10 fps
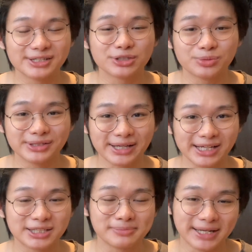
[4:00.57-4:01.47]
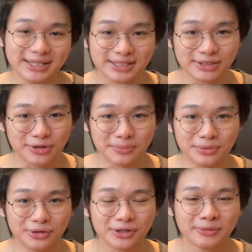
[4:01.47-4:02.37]
as well as explains in her
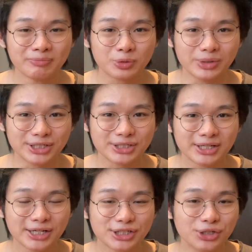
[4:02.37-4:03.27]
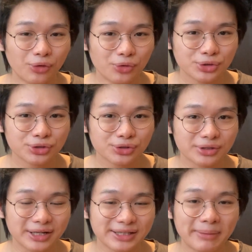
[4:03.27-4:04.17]
book, which she
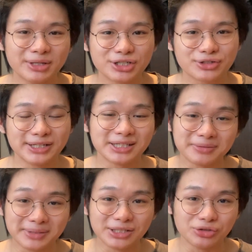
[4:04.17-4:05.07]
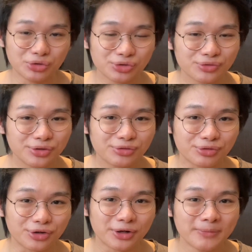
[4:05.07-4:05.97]
also demonstrates as being useful
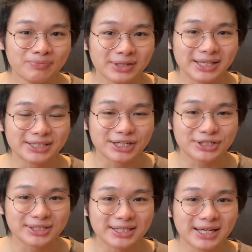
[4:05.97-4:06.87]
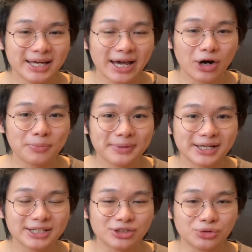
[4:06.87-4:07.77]
for essentially helping
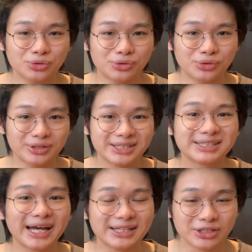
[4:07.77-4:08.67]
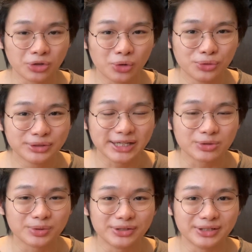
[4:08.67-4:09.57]
us to set the tone
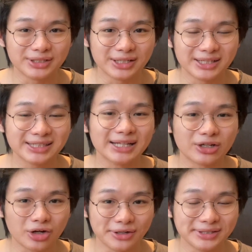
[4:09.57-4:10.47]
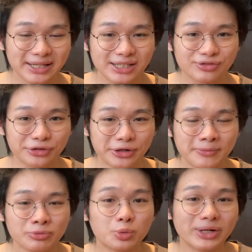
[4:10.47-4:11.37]
as well as set the context for
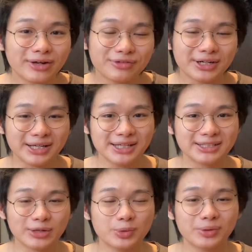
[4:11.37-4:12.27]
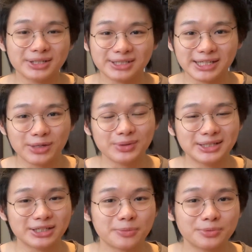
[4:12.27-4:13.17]
whatever it is that we want to say
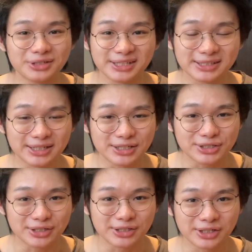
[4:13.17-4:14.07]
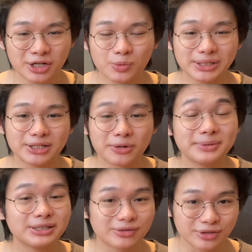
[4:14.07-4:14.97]
within our presentation, within our
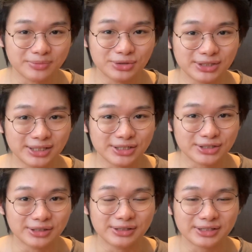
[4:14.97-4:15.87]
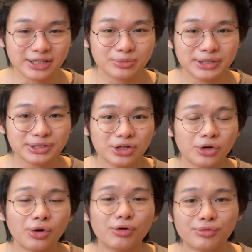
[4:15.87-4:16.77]
piece of communications, as well as
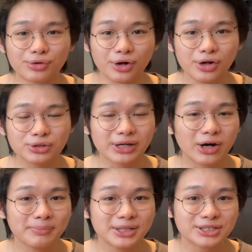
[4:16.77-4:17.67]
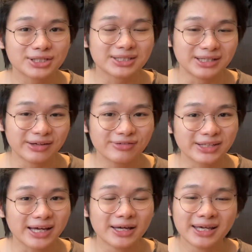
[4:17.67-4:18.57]
overall to help us just give
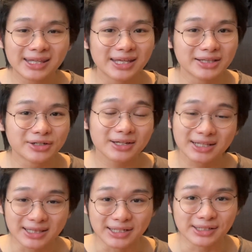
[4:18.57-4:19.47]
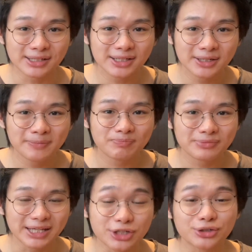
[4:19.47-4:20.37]
that killer, clear
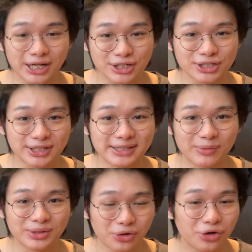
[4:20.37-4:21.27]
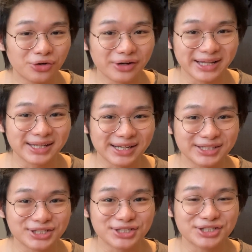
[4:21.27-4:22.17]
introduction that we all, I
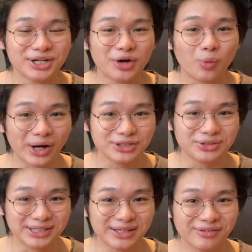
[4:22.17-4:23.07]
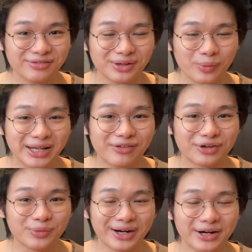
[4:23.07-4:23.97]
think, just want to give
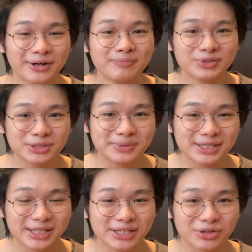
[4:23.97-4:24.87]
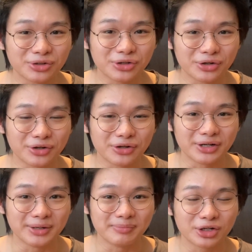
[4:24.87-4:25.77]
whenever we are speaking
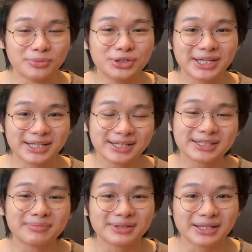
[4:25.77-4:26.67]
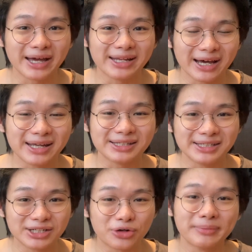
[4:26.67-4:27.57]
or communicating an
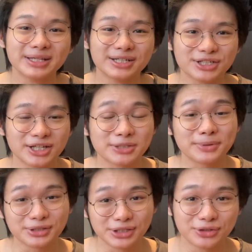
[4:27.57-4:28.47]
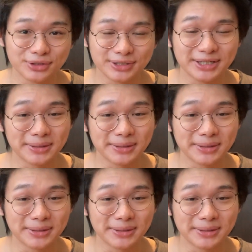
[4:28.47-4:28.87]
idea or message that's particularly